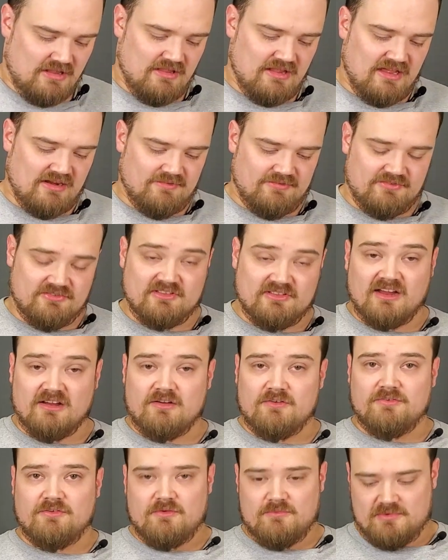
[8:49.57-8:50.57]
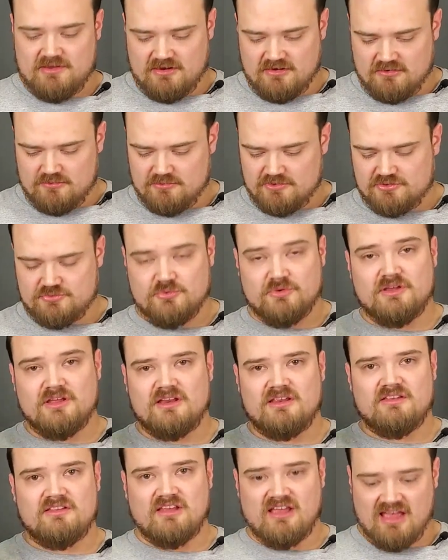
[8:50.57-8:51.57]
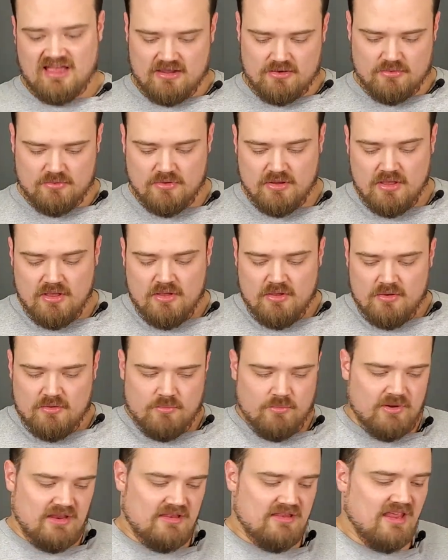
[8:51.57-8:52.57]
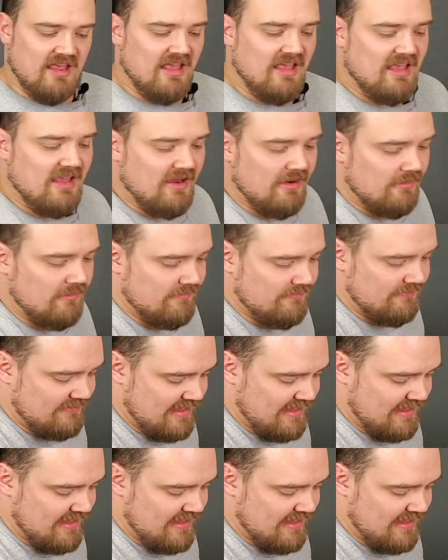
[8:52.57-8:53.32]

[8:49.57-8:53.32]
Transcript: a lot of styrofoam here, which we'll get into how we take care of